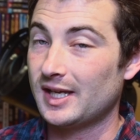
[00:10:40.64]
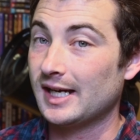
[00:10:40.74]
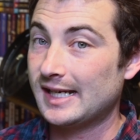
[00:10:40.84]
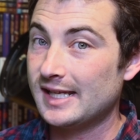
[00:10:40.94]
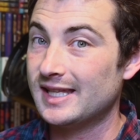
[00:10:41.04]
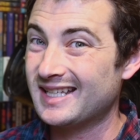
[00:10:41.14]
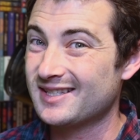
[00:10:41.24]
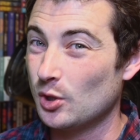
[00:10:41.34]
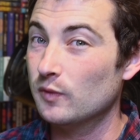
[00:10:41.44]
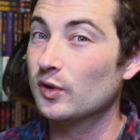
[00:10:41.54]
Again,
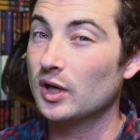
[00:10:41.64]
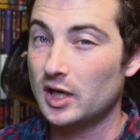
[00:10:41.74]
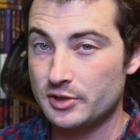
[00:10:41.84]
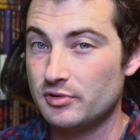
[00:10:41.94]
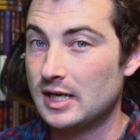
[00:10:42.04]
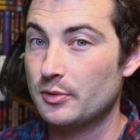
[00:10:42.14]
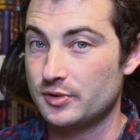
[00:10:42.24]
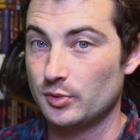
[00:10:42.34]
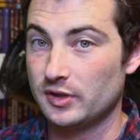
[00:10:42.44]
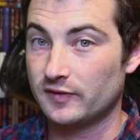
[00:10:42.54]
that's over 100
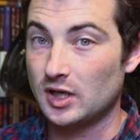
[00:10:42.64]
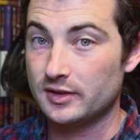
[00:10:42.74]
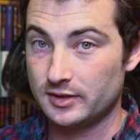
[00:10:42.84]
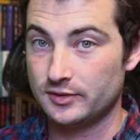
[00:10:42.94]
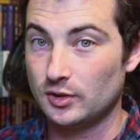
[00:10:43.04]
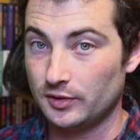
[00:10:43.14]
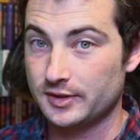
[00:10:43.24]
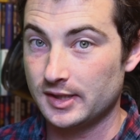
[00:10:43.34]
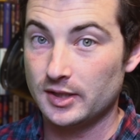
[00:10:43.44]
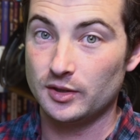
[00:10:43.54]
hours worth of content
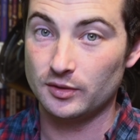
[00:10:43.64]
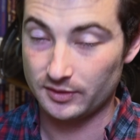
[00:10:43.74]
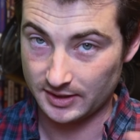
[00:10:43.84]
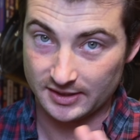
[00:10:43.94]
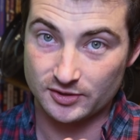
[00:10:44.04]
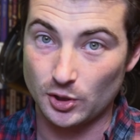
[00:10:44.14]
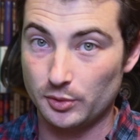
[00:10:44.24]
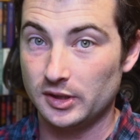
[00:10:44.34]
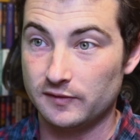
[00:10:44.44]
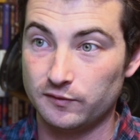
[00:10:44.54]
altogether. That's
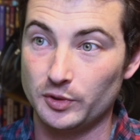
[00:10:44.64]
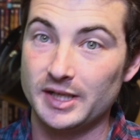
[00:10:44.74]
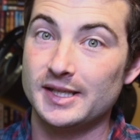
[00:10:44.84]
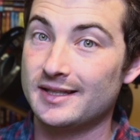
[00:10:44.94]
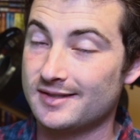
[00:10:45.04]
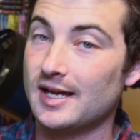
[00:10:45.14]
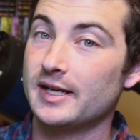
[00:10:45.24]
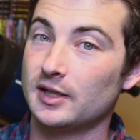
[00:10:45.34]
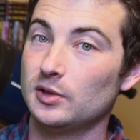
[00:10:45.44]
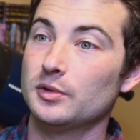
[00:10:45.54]
totally free, and that's not
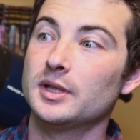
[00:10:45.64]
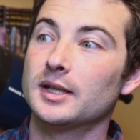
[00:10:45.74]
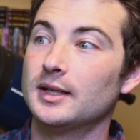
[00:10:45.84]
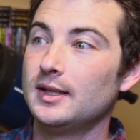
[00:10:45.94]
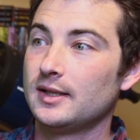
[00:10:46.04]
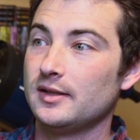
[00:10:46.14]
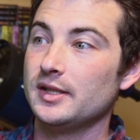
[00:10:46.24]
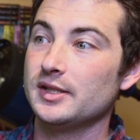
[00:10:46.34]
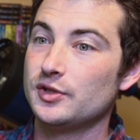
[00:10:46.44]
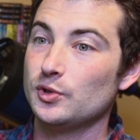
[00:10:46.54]
including
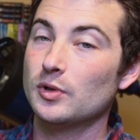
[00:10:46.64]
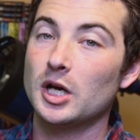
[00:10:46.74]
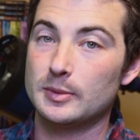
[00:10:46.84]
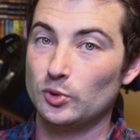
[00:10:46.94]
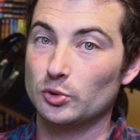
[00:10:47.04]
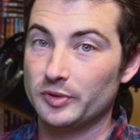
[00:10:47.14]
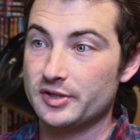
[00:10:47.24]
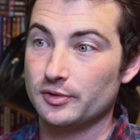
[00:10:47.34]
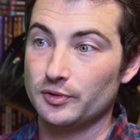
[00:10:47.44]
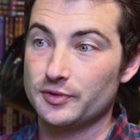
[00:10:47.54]
the 2 Audible
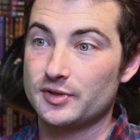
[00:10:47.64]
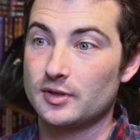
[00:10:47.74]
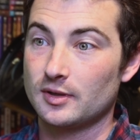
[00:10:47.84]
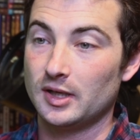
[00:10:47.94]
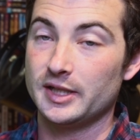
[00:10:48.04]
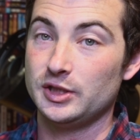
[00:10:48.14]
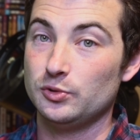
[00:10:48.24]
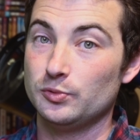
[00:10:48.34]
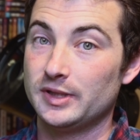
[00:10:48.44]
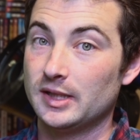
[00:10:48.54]
originals
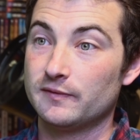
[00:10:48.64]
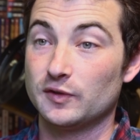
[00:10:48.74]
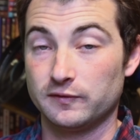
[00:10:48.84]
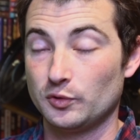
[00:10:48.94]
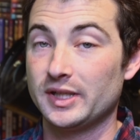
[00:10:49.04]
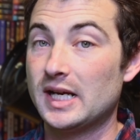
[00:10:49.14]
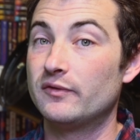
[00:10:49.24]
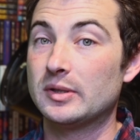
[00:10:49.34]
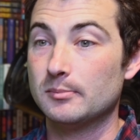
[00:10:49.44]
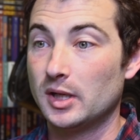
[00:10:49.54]
you get for free
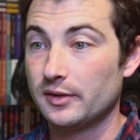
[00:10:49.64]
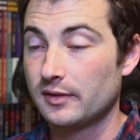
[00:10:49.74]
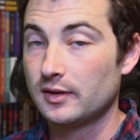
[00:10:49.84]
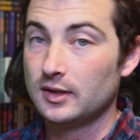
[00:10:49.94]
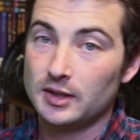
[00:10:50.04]
every month.